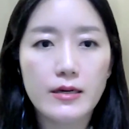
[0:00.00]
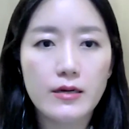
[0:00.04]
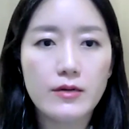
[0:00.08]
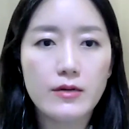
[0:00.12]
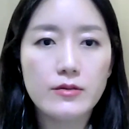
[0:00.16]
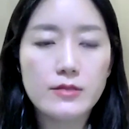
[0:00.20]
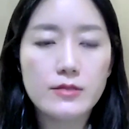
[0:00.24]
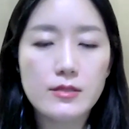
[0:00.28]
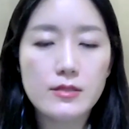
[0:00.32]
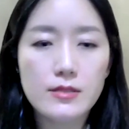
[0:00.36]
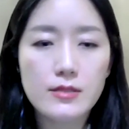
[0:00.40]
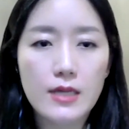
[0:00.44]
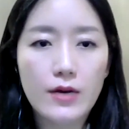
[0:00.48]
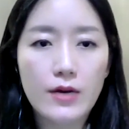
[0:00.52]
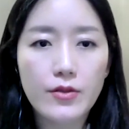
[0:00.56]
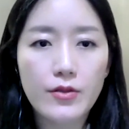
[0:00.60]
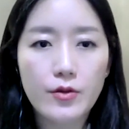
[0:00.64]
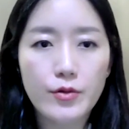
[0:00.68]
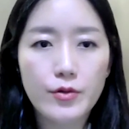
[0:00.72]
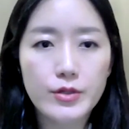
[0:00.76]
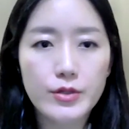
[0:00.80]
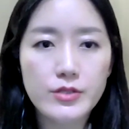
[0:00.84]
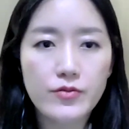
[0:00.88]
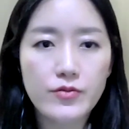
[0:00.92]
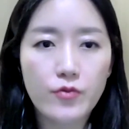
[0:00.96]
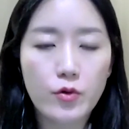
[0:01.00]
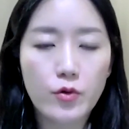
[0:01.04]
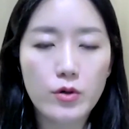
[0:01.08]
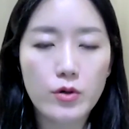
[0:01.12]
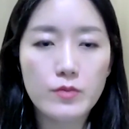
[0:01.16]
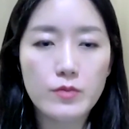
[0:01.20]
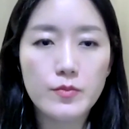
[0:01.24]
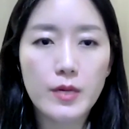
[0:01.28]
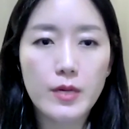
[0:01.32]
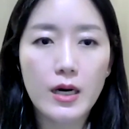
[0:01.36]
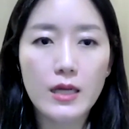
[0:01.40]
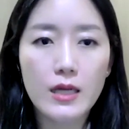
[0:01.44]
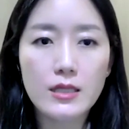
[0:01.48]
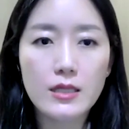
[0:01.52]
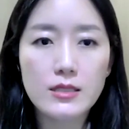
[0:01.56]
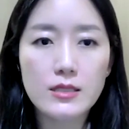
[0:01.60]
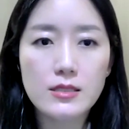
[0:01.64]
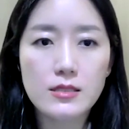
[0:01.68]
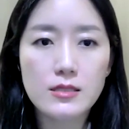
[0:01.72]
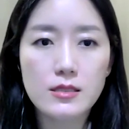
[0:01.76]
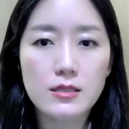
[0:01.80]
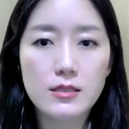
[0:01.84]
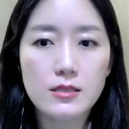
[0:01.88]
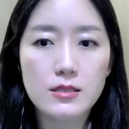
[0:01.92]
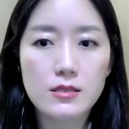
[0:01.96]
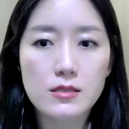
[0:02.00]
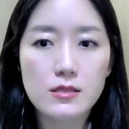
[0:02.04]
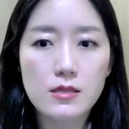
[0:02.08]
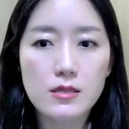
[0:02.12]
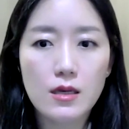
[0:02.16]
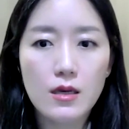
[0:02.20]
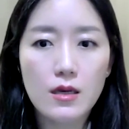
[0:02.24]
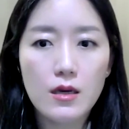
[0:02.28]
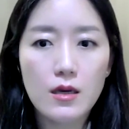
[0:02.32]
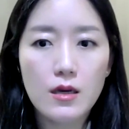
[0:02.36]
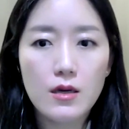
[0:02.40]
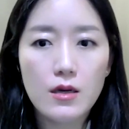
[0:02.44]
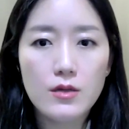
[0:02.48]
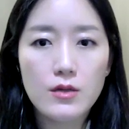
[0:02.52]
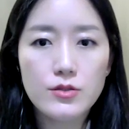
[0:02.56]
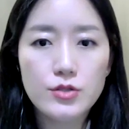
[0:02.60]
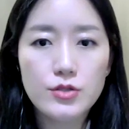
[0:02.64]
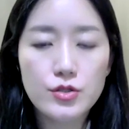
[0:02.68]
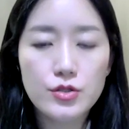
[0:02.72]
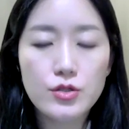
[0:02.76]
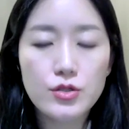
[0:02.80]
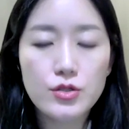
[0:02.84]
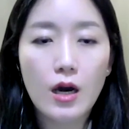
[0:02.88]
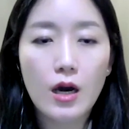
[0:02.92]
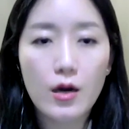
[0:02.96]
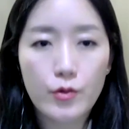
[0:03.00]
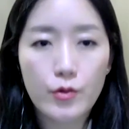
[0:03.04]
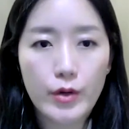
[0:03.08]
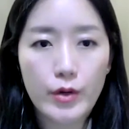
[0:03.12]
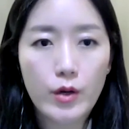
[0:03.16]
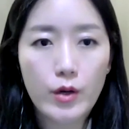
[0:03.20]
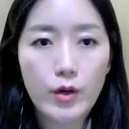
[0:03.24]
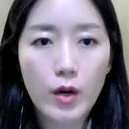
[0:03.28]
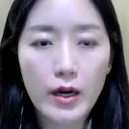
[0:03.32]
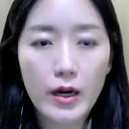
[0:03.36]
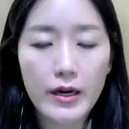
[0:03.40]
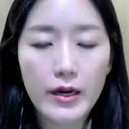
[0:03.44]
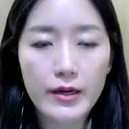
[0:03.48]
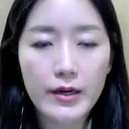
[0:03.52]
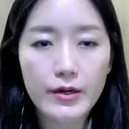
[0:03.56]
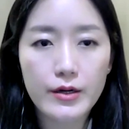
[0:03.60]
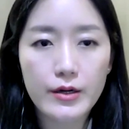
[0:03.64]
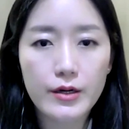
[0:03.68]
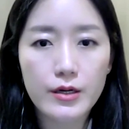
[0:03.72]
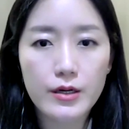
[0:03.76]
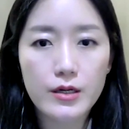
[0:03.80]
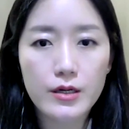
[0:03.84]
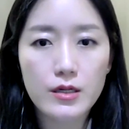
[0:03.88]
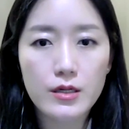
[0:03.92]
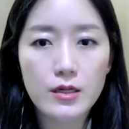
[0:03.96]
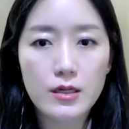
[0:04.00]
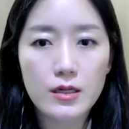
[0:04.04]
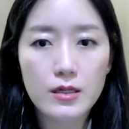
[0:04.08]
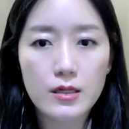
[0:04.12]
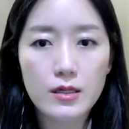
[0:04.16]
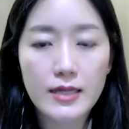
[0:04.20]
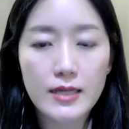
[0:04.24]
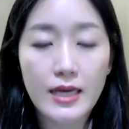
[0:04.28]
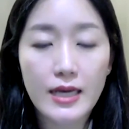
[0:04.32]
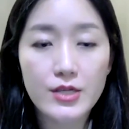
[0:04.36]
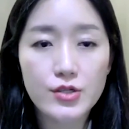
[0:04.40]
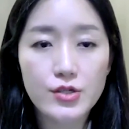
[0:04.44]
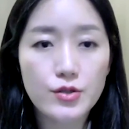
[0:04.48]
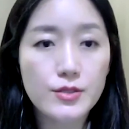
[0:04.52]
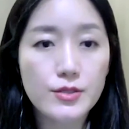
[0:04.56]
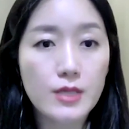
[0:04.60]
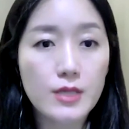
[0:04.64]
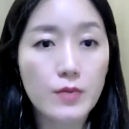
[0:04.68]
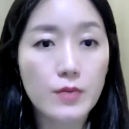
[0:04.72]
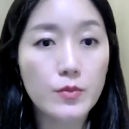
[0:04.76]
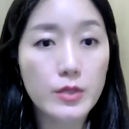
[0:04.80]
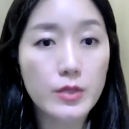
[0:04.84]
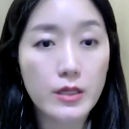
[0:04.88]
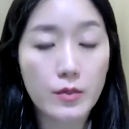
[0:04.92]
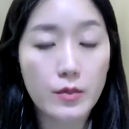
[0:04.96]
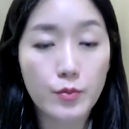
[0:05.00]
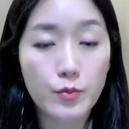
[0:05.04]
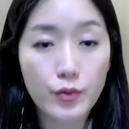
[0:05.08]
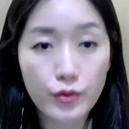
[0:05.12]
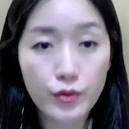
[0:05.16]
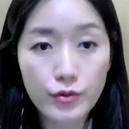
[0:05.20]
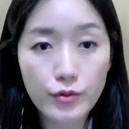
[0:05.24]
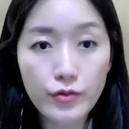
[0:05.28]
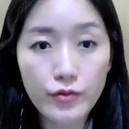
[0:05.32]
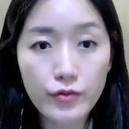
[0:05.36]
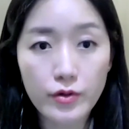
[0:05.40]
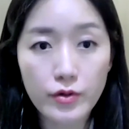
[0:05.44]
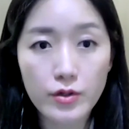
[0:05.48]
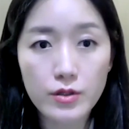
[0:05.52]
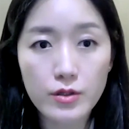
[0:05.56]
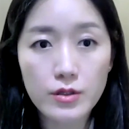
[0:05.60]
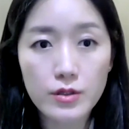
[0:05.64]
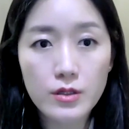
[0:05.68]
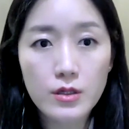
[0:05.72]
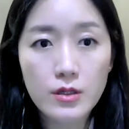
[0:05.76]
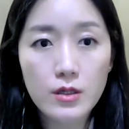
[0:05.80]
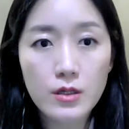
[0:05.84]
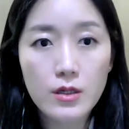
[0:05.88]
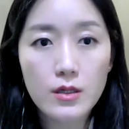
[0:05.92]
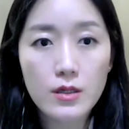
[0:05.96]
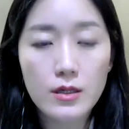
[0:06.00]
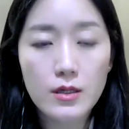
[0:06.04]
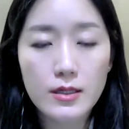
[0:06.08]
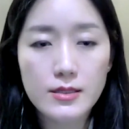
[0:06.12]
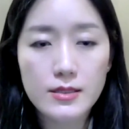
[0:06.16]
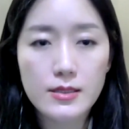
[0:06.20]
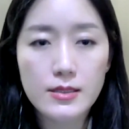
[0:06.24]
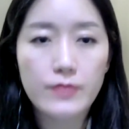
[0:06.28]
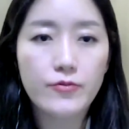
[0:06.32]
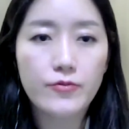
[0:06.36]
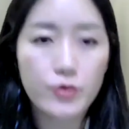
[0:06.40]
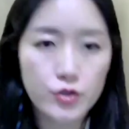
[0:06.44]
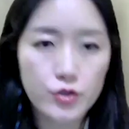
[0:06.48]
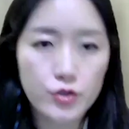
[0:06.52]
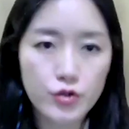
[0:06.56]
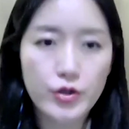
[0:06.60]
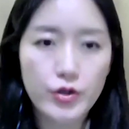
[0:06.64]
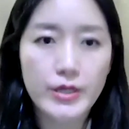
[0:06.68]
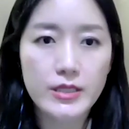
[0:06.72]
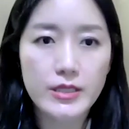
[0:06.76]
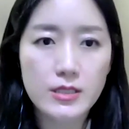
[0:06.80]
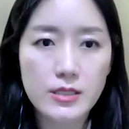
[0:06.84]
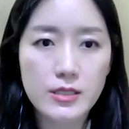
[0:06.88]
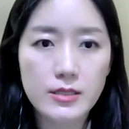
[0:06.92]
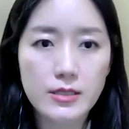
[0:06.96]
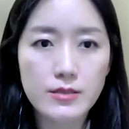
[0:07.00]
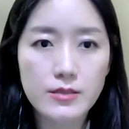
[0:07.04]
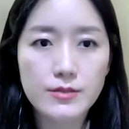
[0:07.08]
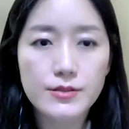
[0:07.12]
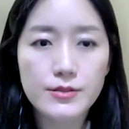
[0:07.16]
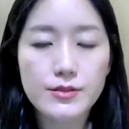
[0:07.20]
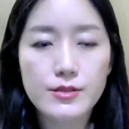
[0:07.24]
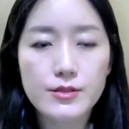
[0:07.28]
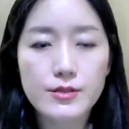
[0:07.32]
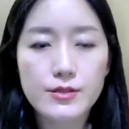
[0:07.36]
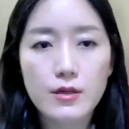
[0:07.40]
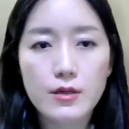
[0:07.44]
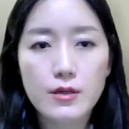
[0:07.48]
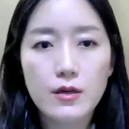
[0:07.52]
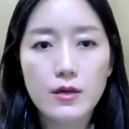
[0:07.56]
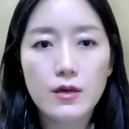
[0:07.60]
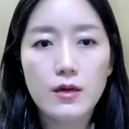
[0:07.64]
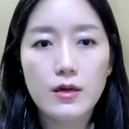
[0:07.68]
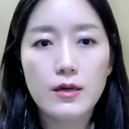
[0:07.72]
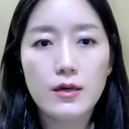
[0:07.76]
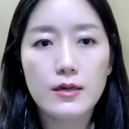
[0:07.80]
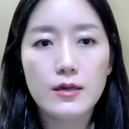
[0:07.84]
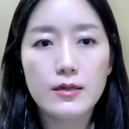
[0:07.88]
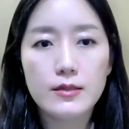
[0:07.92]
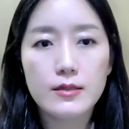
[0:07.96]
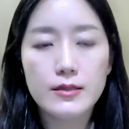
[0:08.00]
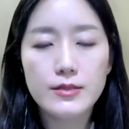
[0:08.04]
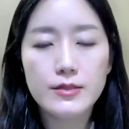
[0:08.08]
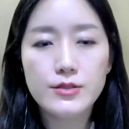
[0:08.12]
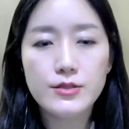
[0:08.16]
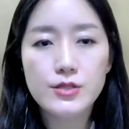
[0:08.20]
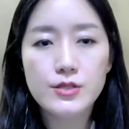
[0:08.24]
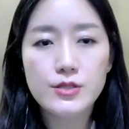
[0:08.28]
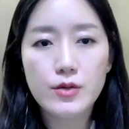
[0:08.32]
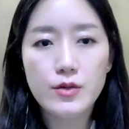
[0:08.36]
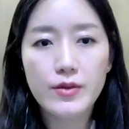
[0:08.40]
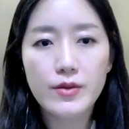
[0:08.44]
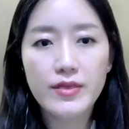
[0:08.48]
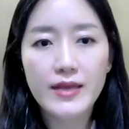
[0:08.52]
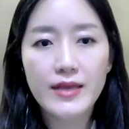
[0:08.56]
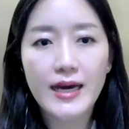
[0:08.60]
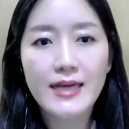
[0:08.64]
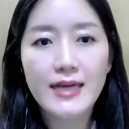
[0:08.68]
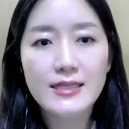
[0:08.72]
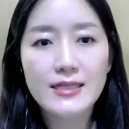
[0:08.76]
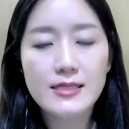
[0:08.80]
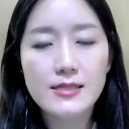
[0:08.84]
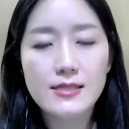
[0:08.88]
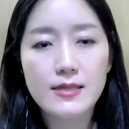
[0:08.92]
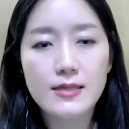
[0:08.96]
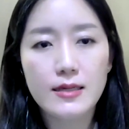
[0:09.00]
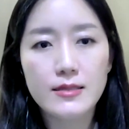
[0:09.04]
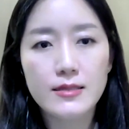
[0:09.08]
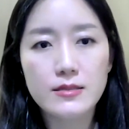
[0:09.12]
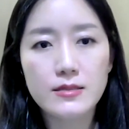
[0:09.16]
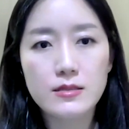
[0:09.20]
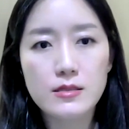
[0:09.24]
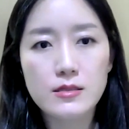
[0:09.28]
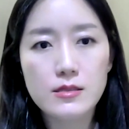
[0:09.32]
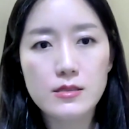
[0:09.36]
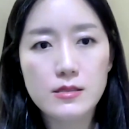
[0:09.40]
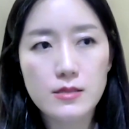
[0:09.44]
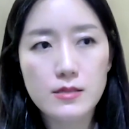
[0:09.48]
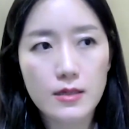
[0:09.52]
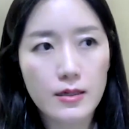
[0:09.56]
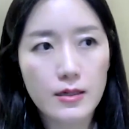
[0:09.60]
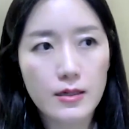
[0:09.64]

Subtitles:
South Korea's foreign policies do not require National Assembly approval, except for trade deals. And so in that sense,